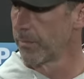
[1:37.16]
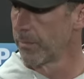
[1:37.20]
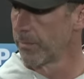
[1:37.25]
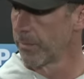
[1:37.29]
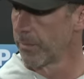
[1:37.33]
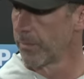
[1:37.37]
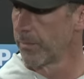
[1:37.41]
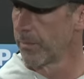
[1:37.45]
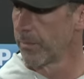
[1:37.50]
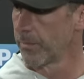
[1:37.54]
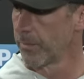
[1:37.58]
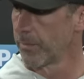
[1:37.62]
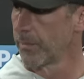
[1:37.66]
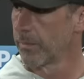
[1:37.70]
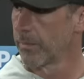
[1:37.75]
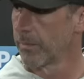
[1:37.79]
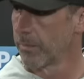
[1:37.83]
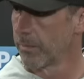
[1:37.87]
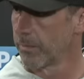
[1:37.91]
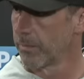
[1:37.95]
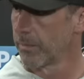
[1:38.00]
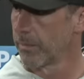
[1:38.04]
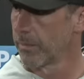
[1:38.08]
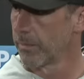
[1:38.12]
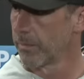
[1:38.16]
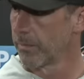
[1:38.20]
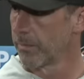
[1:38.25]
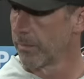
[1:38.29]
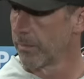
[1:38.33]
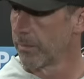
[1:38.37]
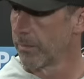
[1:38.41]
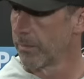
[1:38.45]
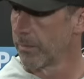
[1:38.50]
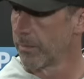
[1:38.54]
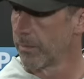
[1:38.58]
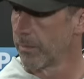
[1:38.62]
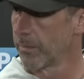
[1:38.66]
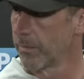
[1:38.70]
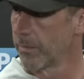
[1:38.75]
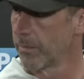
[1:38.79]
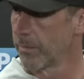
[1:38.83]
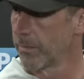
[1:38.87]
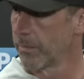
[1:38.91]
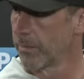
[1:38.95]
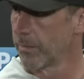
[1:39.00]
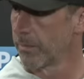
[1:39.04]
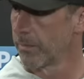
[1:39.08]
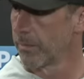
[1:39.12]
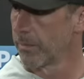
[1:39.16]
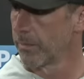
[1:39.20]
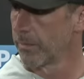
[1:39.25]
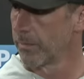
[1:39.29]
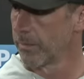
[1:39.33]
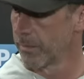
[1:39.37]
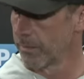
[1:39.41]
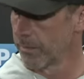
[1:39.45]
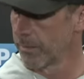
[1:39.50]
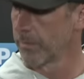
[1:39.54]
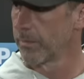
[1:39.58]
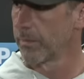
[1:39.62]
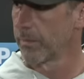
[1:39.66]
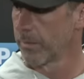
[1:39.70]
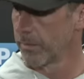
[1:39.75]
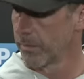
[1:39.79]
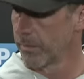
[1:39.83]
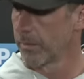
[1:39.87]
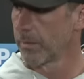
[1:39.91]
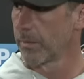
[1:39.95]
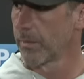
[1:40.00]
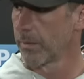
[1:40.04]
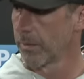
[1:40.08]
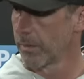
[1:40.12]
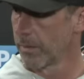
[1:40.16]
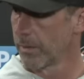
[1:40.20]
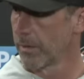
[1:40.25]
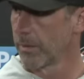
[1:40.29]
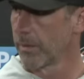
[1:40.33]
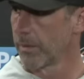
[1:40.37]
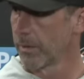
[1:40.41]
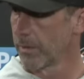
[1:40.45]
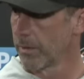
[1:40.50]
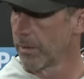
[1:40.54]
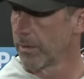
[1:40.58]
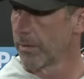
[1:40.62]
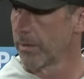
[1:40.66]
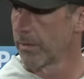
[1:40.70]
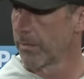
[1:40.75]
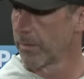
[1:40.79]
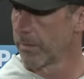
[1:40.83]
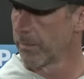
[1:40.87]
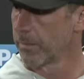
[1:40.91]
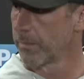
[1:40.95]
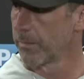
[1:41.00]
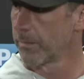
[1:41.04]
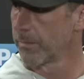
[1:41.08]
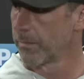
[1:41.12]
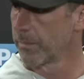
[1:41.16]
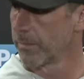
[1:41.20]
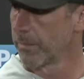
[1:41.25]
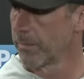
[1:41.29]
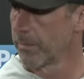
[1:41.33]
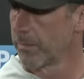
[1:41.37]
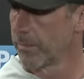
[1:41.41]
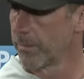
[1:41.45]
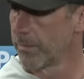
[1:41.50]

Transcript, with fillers: game, he did pick up the, the personal foul for the 180 tackle. Uh,